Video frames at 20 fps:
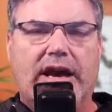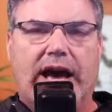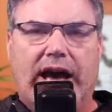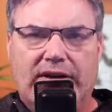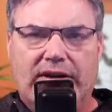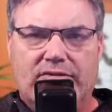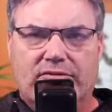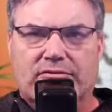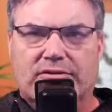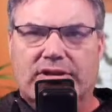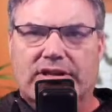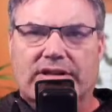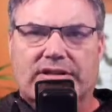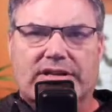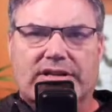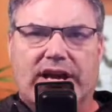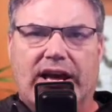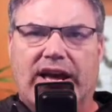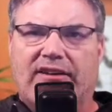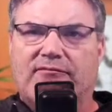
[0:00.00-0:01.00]
I don't
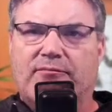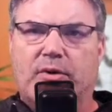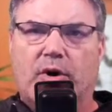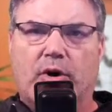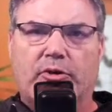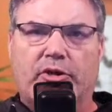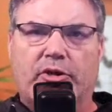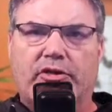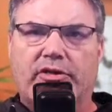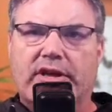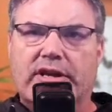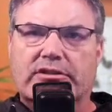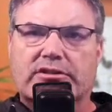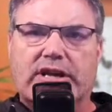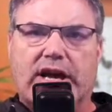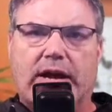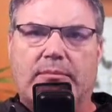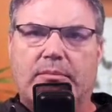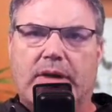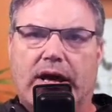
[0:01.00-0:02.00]
need to have both of these
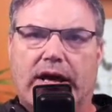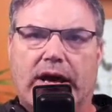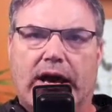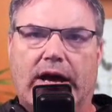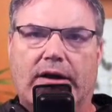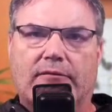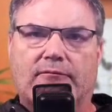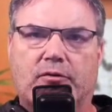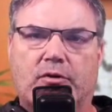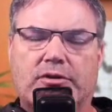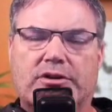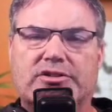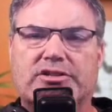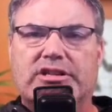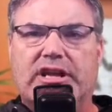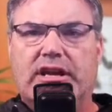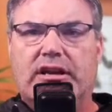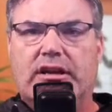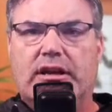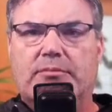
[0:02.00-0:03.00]
on my iPhone. It's
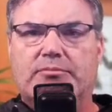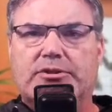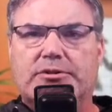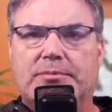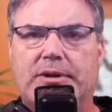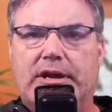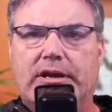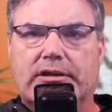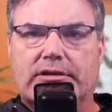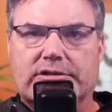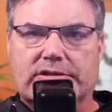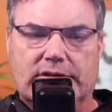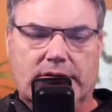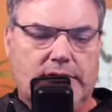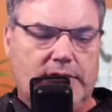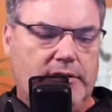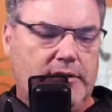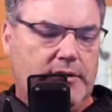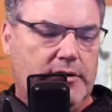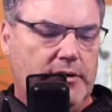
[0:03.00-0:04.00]
taking up space.
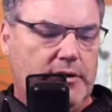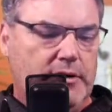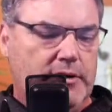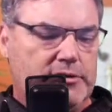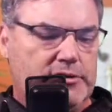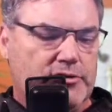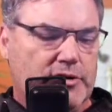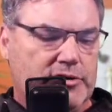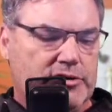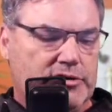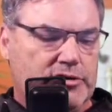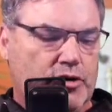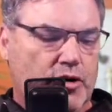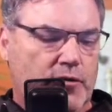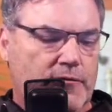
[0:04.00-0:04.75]
So I just